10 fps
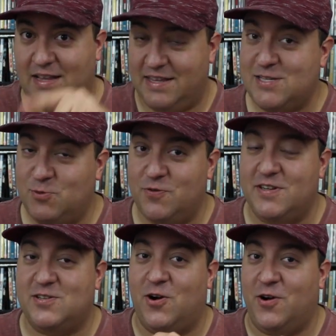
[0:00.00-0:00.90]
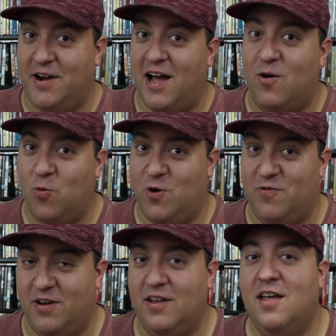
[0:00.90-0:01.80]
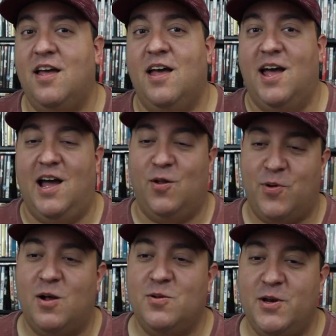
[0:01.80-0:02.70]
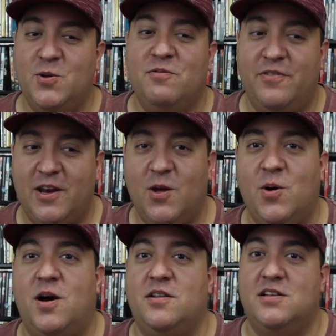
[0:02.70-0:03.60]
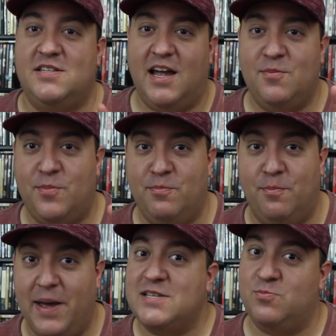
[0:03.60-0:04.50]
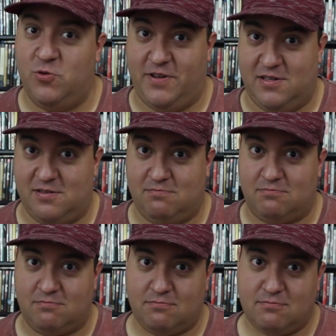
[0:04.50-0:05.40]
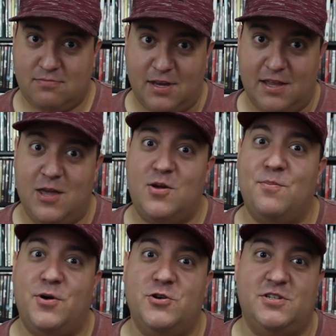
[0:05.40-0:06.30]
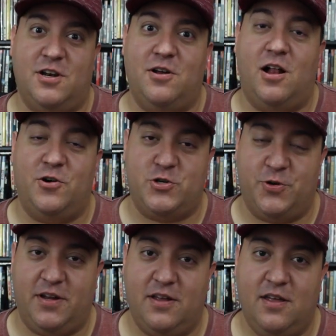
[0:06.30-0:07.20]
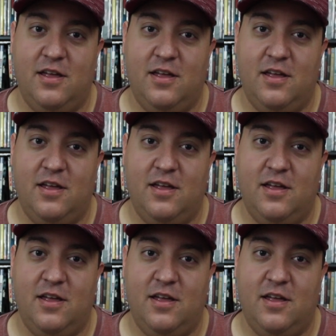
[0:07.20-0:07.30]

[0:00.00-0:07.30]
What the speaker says: These movies are not worth it. I'll probably do a video on the 10 best movies that you can purchase at Dollar Tree.